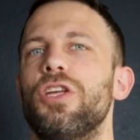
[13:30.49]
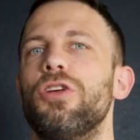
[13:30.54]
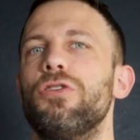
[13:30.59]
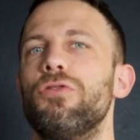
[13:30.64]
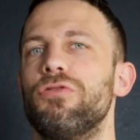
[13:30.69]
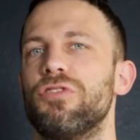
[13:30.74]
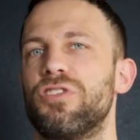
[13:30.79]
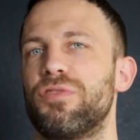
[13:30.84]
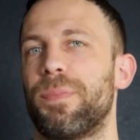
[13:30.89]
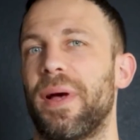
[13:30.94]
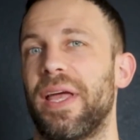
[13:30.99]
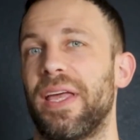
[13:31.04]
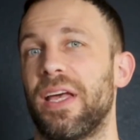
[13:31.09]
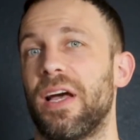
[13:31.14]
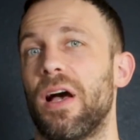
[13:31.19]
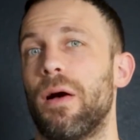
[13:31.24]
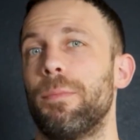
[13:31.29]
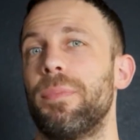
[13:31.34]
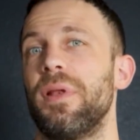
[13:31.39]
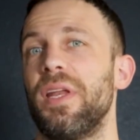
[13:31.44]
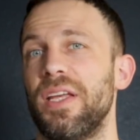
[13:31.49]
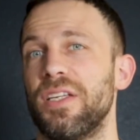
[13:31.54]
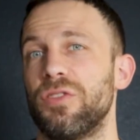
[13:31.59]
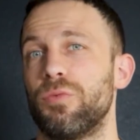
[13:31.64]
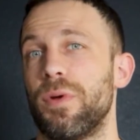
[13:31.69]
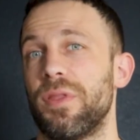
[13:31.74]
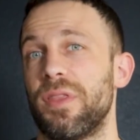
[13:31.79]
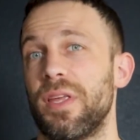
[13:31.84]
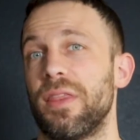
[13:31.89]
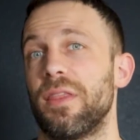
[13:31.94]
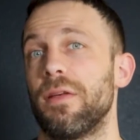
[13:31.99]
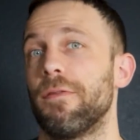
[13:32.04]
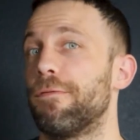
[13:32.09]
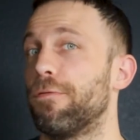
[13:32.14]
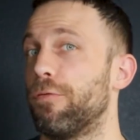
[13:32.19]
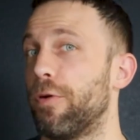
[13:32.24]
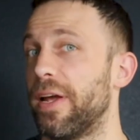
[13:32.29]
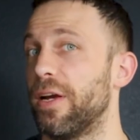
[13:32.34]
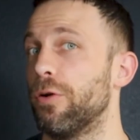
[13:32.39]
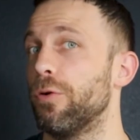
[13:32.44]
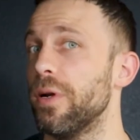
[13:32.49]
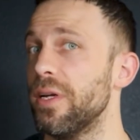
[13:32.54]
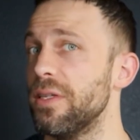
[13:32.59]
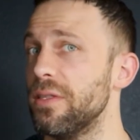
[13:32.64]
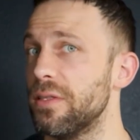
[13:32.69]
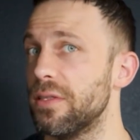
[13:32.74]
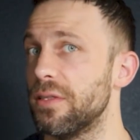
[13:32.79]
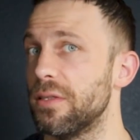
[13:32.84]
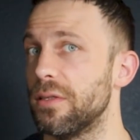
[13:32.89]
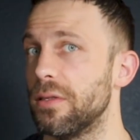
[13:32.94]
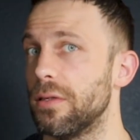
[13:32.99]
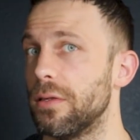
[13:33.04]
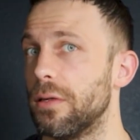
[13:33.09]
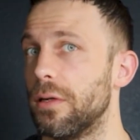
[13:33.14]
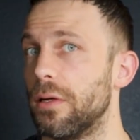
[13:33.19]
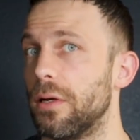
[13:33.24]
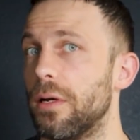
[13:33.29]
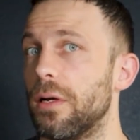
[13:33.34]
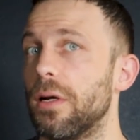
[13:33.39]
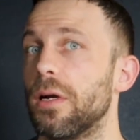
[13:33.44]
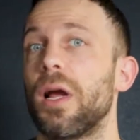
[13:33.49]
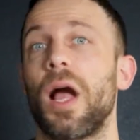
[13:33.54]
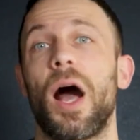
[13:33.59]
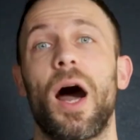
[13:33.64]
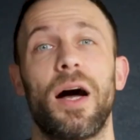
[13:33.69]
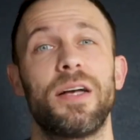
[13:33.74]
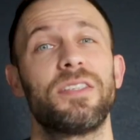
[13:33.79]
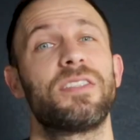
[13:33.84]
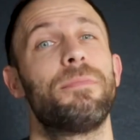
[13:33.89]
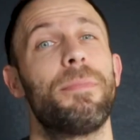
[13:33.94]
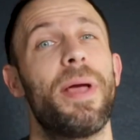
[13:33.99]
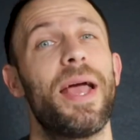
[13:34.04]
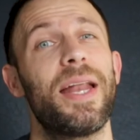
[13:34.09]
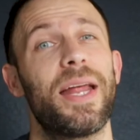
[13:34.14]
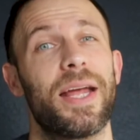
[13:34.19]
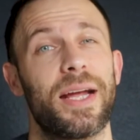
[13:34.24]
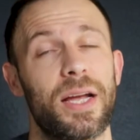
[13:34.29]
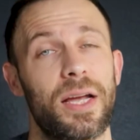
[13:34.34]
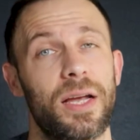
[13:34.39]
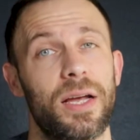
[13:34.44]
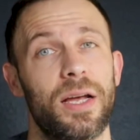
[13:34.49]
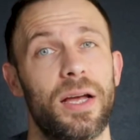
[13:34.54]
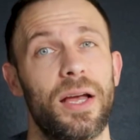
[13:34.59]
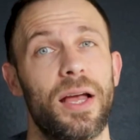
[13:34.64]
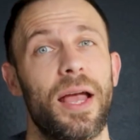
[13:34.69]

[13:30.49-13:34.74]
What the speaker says: used by companies within the fragrance, cosmetic,